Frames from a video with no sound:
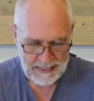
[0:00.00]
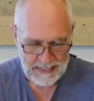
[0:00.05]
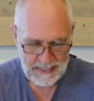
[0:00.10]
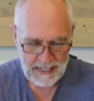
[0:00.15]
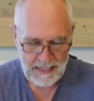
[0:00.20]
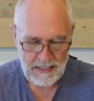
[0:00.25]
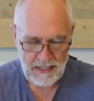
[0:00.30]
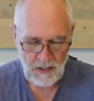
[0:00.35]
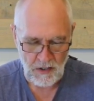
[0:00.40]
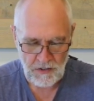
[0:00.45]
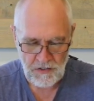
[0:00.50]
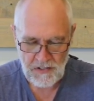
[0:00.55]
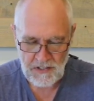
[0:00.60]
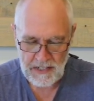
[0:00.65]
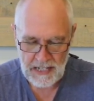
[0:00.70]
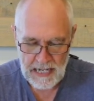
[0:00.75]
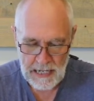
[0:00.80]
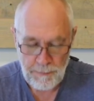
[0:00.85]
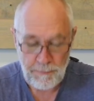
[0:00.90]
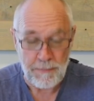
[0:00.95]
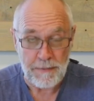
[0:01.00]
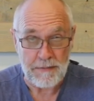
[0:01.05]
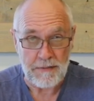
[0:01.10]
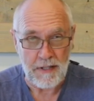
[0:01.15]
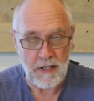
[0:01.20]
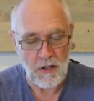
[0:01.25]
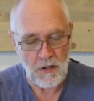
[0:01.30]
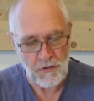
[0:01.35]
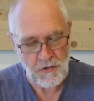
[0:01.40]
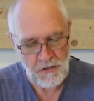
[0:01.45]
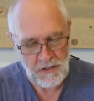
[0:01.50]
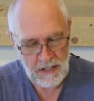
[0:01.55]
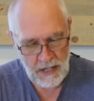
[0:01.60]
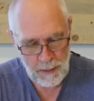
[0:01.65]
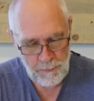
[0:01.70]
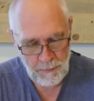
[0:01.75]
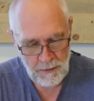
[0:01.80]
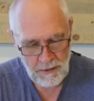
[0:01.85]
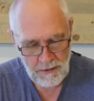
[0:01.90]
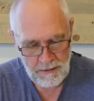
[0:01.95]
A little sleep, a little
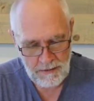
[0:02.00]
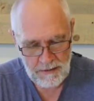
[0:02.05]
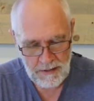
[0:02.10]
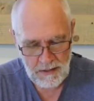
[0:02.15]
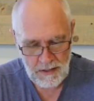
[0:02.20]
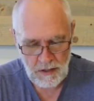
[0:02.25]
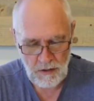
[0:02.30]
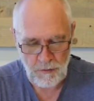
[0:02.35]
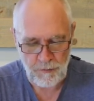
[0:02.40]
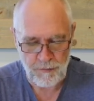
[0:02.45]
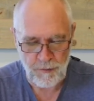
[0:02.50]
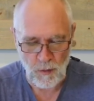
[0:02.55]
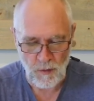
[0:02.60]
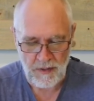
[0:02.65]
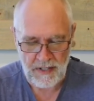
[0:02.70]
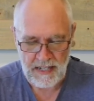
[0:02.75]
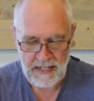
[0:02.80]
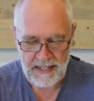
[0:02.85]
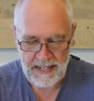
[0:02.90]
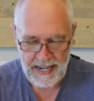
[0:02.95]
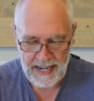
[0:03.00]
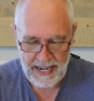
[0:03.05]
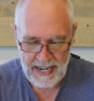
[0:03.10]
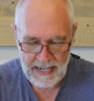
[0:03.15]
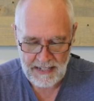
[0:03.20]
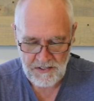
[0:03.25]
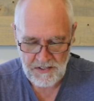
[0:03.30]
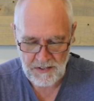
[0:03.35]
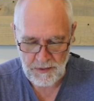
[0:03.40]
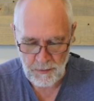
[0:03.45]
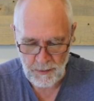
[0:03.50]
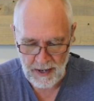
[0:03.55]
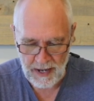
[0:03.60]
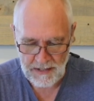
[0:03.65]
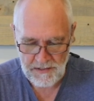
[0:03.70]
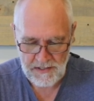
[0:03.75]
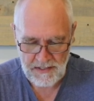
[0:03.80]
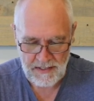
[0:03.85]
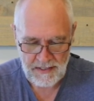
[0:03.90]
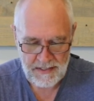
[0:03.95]
slumber, a little folding of the hands to
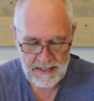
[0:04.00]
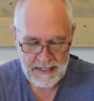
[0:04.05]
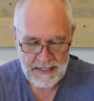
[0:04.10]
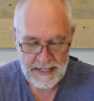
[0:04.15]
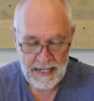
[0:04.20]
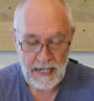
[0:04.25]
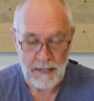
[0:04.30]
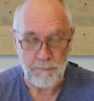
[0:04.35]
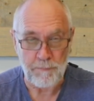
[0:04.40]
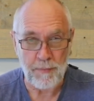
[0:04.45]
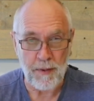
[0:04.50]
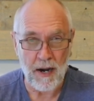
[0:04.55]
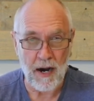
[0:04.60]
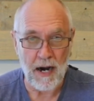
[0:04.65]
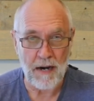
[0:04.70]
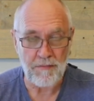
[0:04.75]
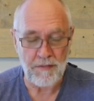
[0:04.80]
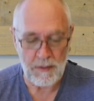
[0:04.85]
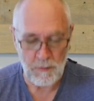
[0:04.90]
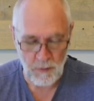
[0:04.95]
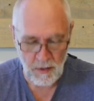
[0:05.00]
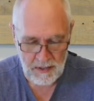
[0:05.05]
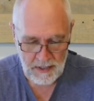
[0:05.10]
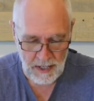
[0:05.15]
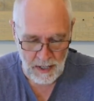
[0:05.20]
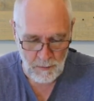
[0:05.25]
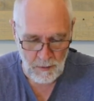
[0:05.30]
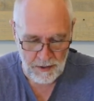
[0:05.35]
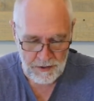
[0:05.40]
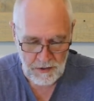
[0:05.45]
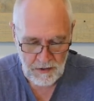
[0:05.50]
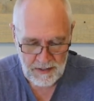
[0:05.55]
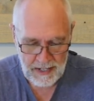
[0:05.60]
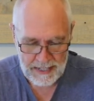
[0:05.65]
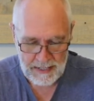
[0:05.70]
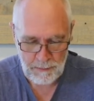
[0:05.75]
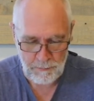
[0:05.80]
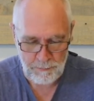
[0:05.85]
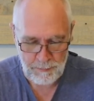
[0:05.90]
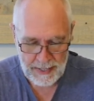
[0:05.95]
rest, and poverty will come on you
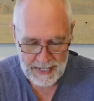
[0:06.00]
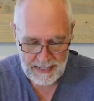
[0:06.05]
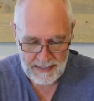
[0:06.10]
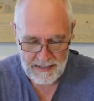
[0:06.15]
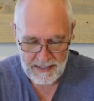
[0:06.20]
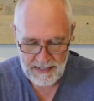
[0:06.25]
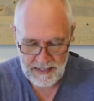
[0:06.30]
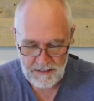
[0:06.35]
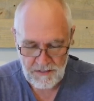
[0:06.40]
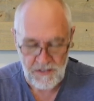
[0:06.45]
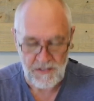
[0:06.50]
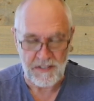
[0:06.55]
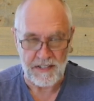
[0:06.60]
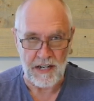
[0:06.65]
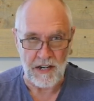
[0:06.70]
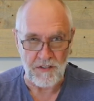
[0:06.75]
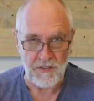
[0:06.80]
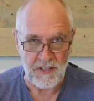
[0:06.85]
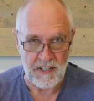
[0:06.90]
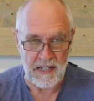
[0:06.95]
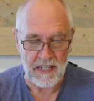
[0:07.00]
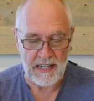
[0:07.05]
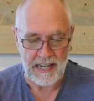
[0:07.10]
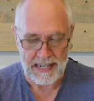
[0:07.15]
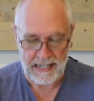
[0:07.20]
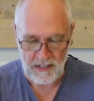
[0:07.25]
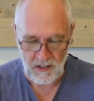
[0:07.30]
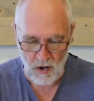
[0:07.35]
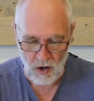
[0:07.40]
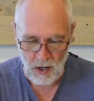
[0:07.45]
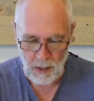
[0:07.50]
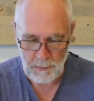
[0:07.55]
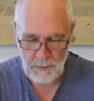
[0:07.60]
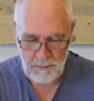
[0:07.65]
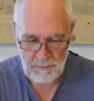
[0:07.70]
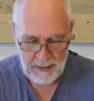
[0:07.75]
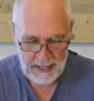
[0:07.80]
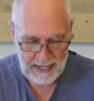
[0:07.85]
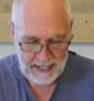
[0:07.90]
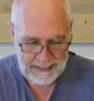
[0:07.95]
like a bandit and scarcity like an armed
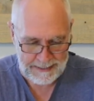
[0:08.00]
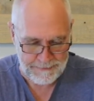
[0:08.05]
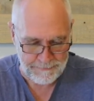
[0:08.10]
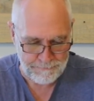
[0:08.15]
man.